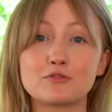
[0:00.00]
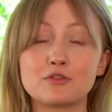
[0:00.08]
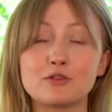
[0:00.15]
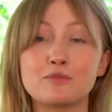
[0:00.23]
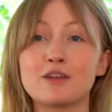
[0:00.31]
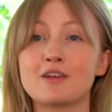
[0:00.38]

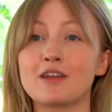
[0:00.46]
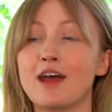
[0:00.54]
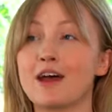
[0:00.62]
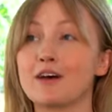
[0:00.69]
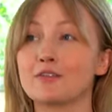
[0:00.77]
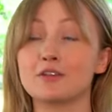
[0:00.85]
treatment
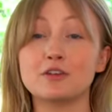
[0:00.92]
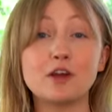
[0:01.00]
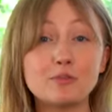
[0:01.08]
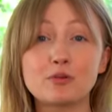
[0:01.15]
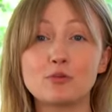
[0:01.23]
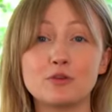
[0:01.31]
and the
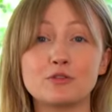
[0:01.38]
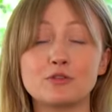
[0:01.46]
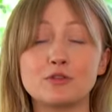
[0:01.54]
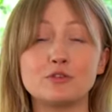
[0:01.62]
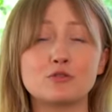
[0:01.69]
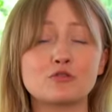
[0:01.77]
number one
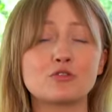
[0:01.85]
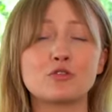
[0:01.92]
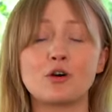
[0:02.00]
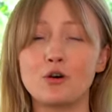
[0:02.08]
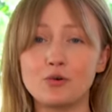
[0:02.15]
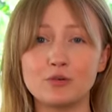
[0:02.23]
thing you
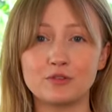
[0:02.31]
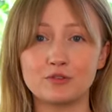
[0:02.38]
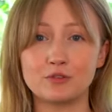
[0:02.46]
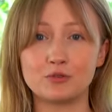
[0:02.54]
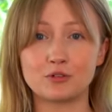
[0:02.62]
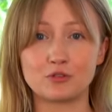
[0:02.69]
should
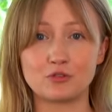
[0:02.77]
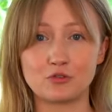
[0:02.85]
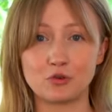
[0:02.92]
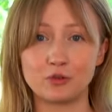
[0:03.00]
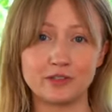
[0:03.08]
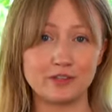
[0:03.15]
always do to
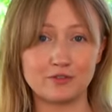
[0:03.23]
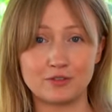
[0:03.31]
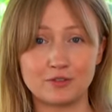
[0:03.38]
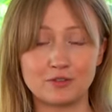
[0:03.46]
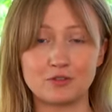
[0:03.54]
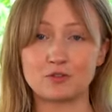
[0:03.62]
control
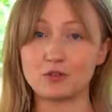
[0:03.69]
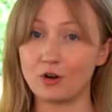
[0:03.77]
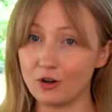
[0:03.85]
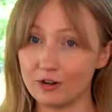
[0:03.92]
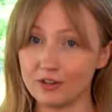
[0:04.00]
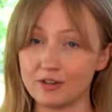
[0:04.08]
aphids in your
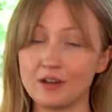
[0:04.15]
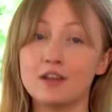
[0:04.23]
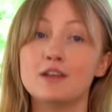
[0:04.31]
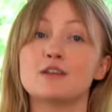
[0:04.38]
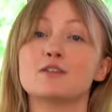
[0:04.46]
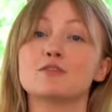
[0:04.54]
garden
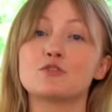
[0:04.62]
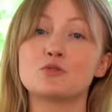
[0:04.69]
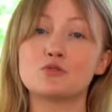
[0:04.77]
is to